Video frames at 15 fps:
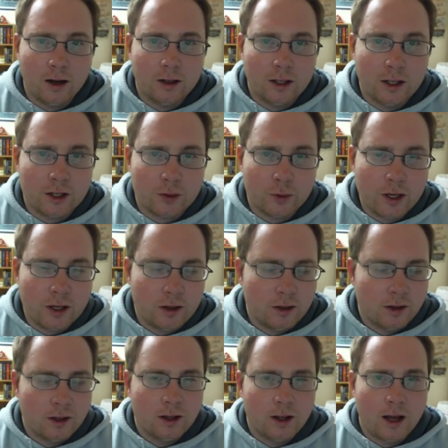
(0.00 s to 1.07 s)
each week.
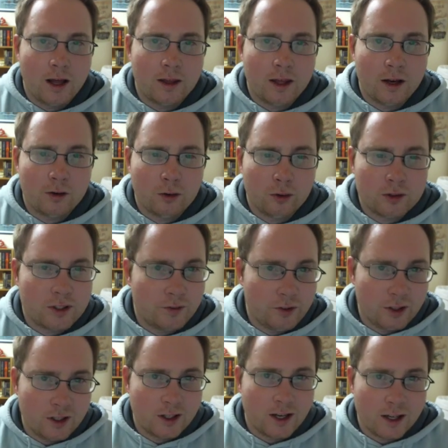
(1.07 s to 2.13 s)
And then, of course, if you
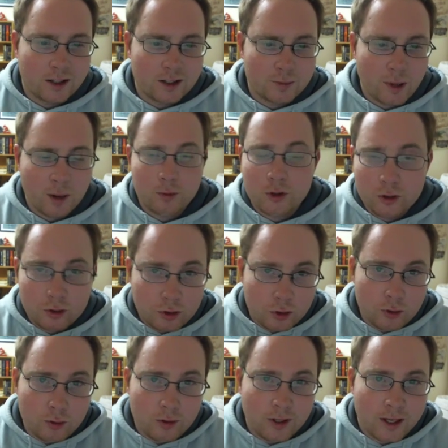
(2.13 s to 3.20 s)
didn't like this, perhaps you
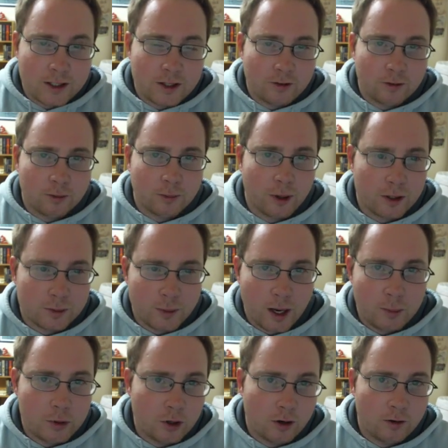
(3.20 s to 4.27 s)
do like Terraforming Mars,
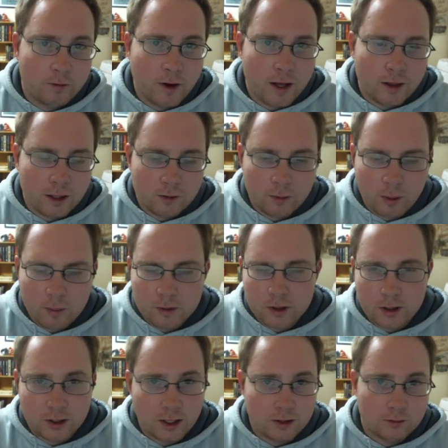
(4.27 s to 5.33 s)
perhaps you are a fan, then remember to
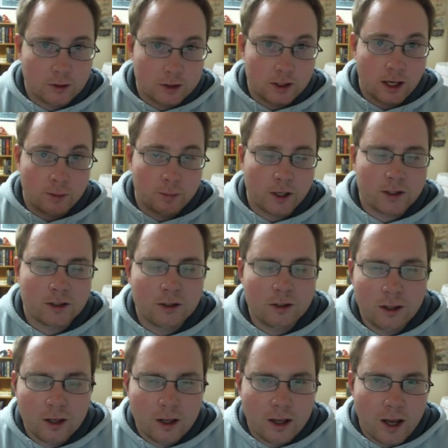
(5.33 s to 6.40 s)
hit that dislike button
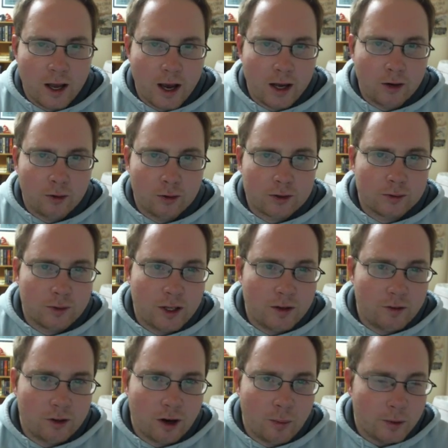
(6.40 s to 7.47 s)
and also leave
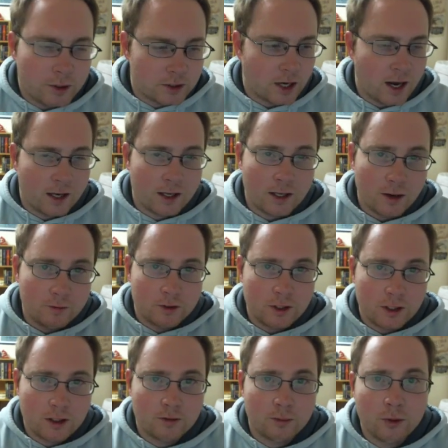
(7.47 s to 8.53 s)
a comment. I love to
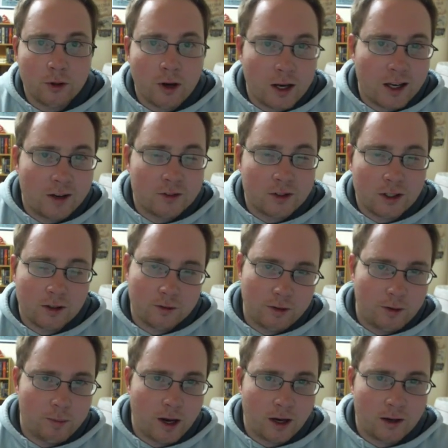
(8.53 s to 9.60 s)
hear from you. I love to hear
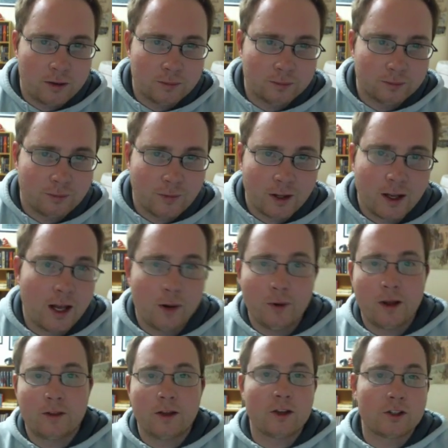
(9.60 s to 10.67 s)
feedback. Anyway,
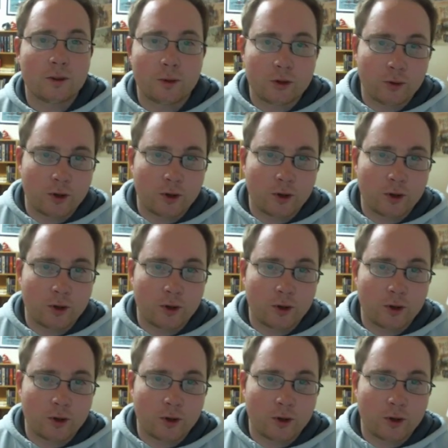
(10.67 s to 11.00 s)
thank you so much for